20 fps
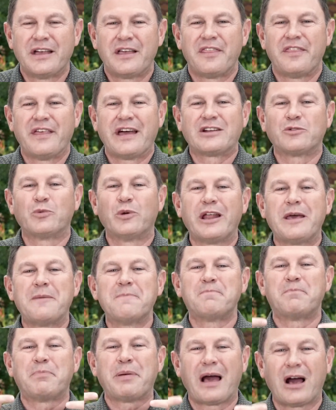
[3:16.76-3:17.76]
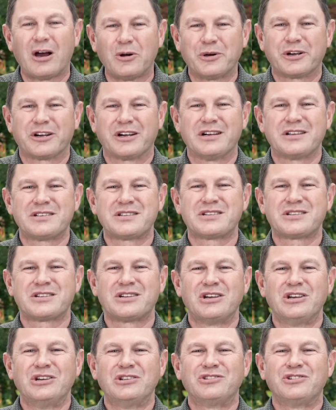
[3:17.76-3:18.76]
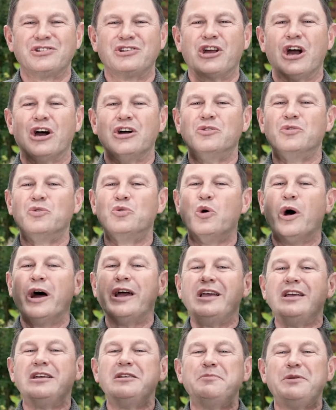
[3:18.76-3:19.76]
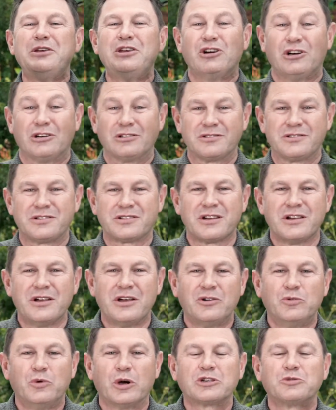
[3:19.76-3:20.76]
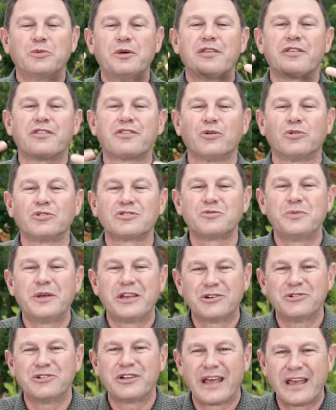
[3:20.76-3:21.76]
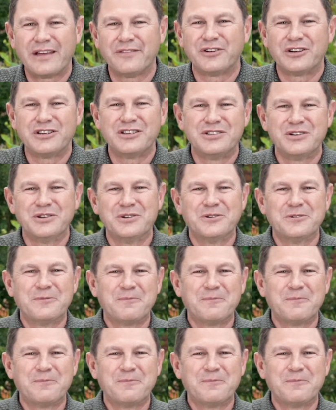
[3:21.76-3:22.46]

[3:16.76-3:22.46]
that will empower us to go way beyond what we thought we could ever do.